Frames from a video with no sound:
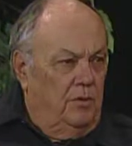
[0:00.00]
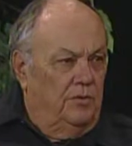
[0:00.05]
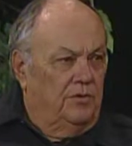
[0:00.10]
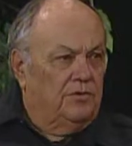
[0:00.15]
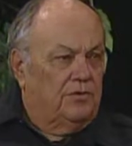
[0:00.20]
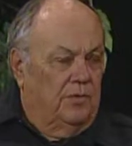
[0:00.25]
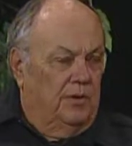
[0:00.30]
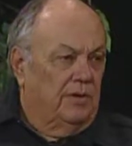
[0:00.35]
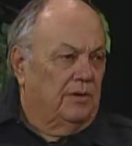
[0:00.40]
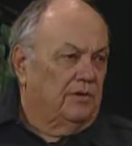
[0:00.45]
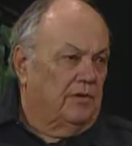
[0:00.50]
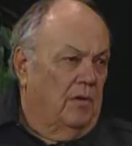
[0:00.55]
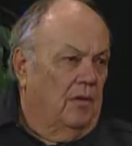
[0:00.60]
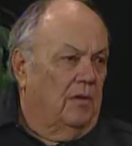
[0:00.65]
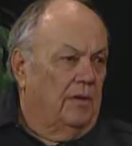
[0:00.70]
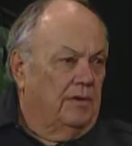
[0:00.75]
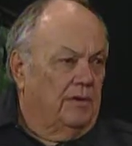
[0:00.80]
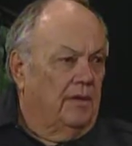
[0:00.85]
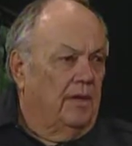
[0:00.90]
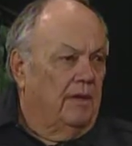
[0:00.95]
swings all
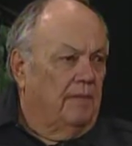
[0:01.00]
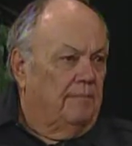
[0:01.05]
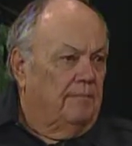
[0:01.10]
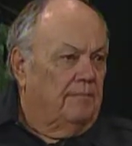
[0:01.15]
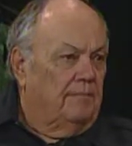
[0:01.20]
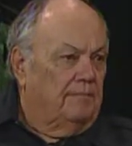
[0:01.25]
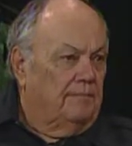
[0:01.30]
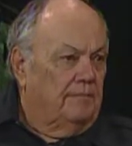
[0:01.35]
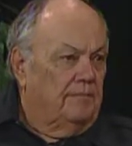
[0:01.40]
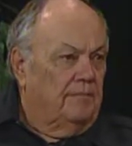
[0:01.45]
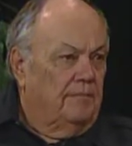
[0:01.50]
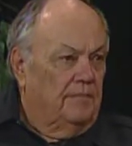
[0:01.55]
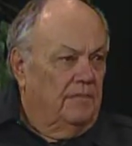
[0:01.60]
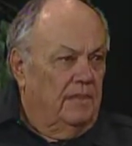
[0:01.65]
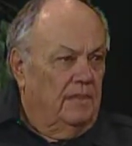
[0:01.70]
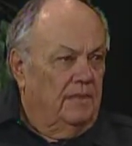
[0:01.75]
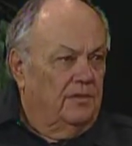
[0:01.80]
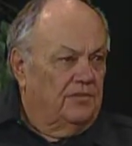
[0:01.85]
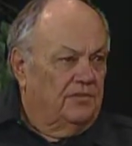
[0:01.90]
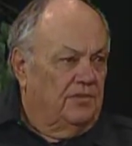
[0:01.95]
the time,
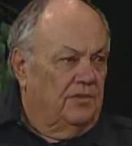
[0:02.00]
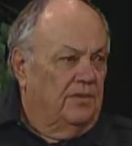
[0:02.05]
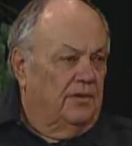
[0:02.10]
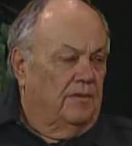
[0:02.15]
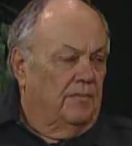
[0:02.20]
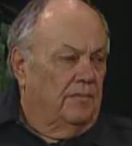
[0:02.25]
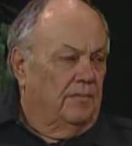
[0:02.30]
still.